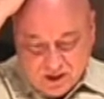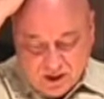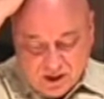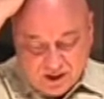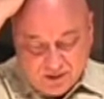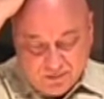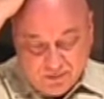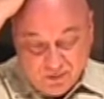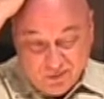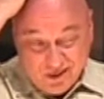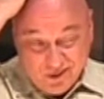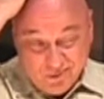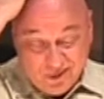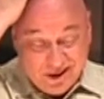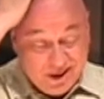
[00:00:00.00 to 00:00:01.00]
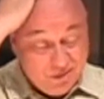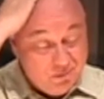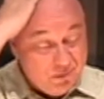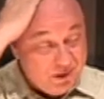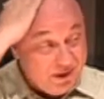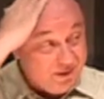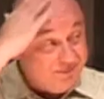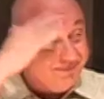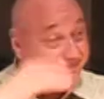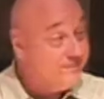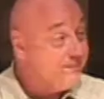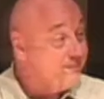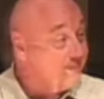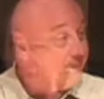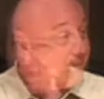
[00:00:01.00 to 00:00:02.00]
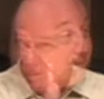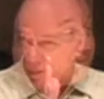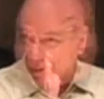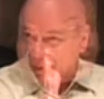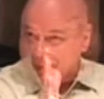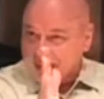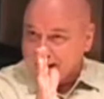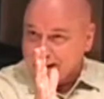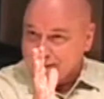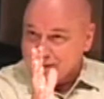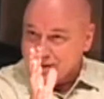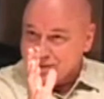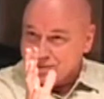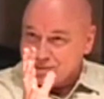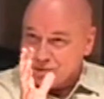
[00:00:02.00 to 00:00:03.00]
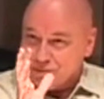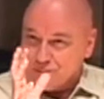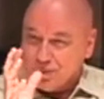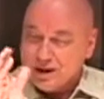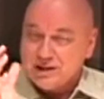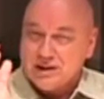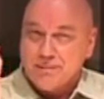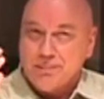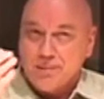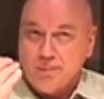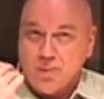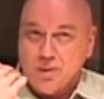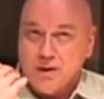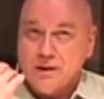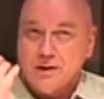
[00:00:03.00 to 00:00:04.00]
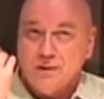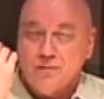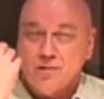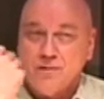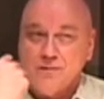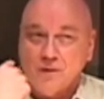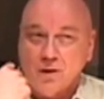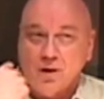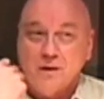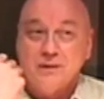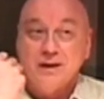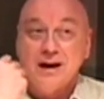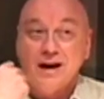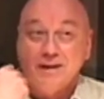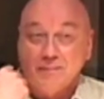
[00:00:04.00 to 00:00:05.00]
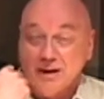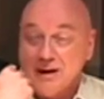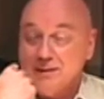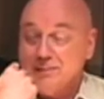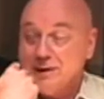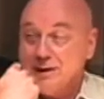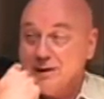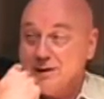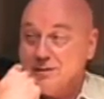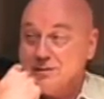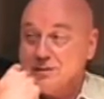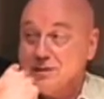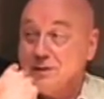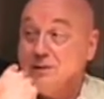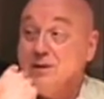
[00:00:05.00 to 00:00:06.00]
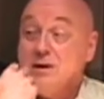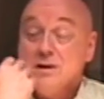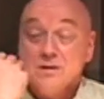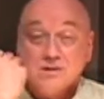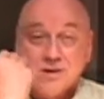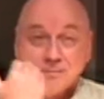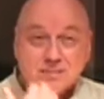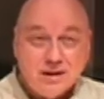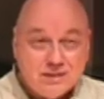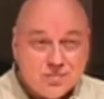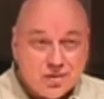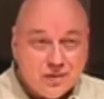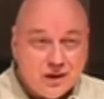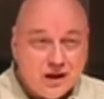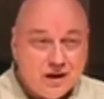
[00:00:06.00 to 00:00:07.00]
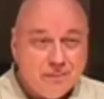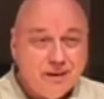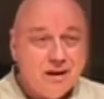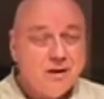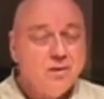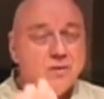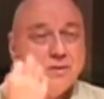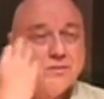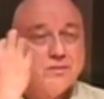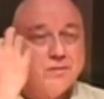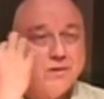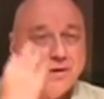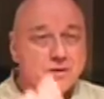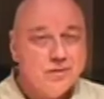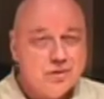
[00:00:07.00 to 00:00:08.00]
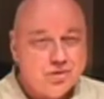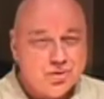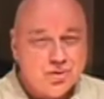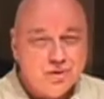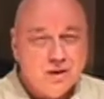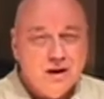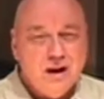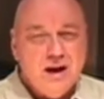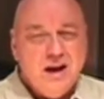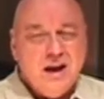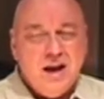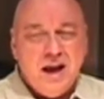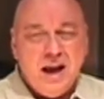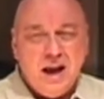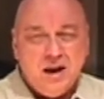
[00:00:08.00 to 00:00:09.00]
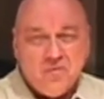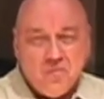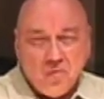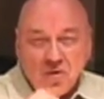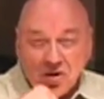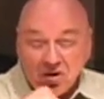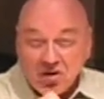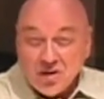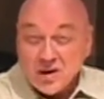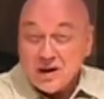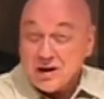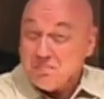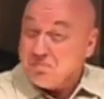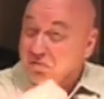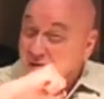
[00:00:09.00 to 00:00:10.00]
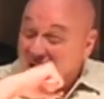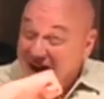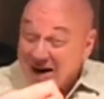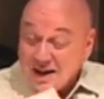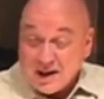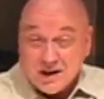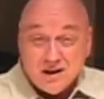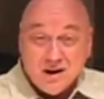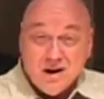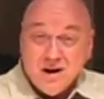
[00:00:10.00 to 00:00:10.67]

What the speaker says: really ready to play it. And this brings up a point of a flaw that I made many years ago. Sometimes you think about going to an audition and working on it and playing it